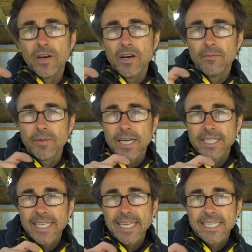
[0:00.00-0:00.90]
a
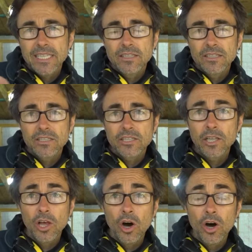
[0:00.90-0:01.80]
decent
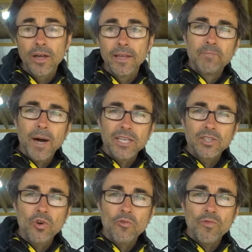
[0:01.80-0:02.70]
slot, but it's
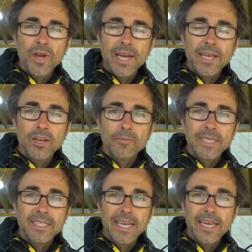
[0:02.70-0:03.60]
not really going to be
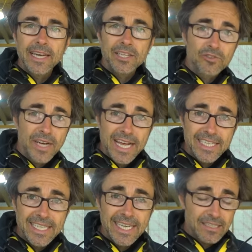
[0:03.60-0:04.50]
seen unless you're on your
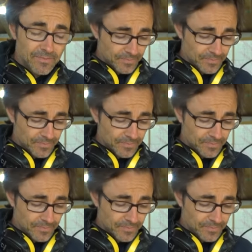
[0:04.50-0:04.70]
hands and knees.